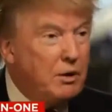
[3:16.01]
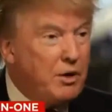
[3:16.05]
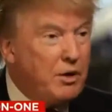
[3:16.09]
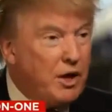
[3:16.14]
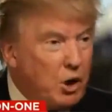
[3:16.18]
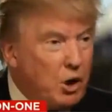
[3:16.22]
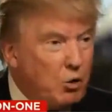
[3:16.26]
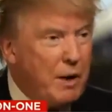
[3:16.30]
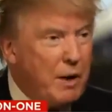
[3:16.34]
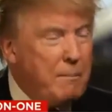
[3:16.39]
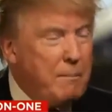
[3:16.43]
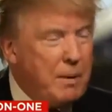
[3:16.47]

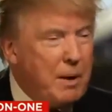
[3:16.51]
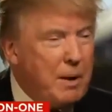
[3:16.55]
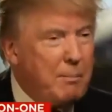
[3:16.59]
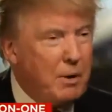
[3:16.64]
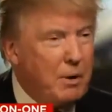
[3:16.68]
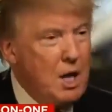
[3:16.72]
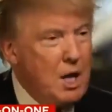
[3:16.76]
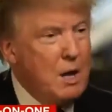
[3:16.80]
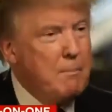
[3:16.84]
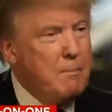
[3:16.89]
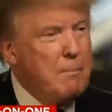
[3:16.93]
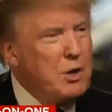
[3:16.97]

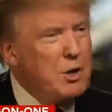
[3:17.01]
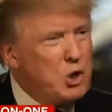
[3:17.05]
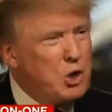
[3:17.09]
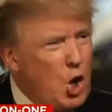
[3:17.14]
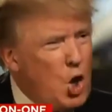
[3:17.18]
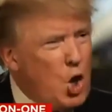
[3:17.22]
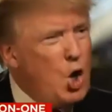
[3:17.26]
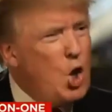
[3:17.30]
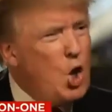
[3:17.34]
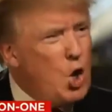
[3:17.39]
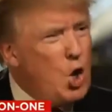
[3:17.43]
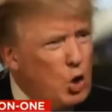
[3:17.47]
But
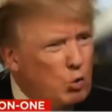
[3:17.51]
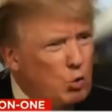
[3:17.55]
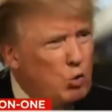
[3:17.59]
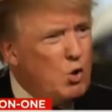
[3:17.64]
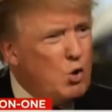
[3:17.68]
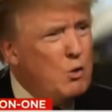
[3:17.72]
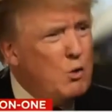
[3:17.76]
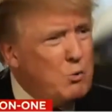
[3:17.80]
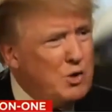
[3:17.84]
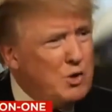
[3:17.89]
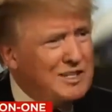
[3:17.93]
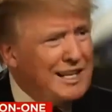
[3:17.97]
the whole
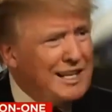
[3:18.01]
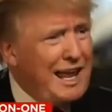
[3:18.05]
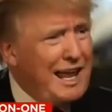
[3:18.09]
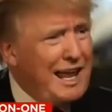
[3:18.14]
room was